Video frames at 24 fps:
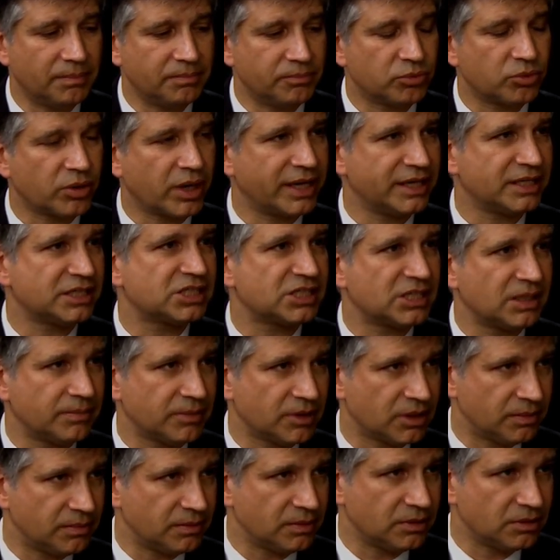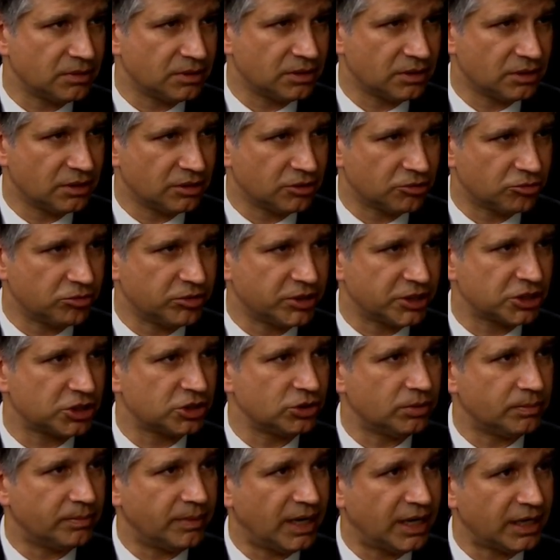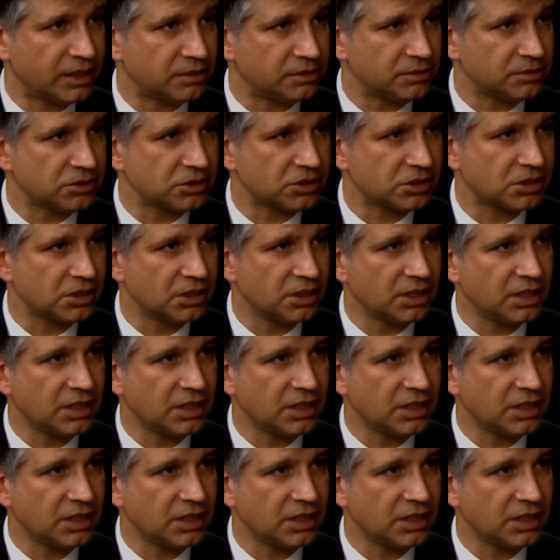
breaks some of the traditional models,